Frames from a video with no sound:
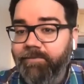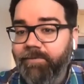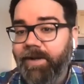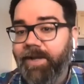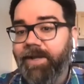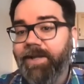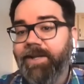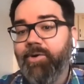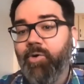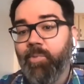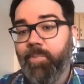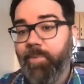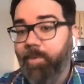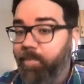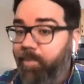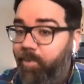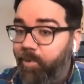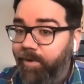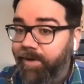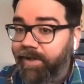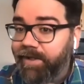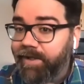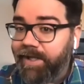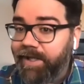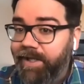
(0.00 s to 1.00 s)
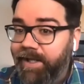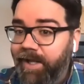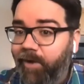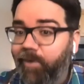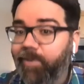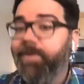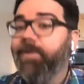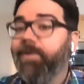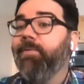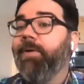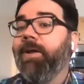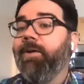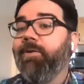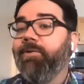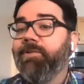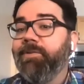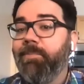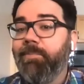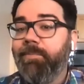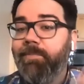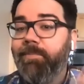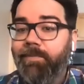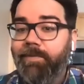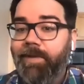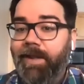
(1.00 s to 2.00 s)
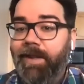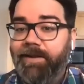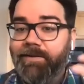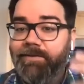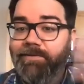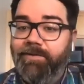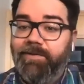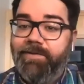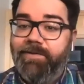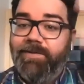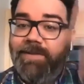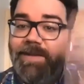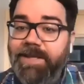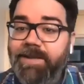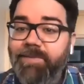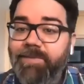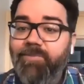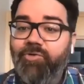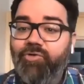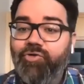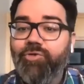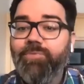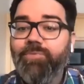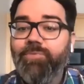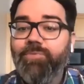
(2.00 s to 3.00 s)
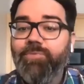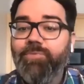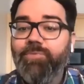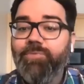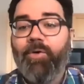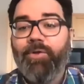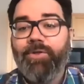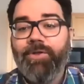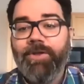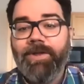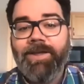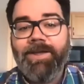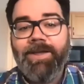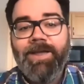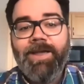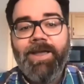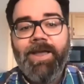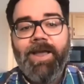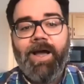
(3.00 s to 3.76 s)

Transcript: right, or purportedly healthy, right, like seems to be healthy,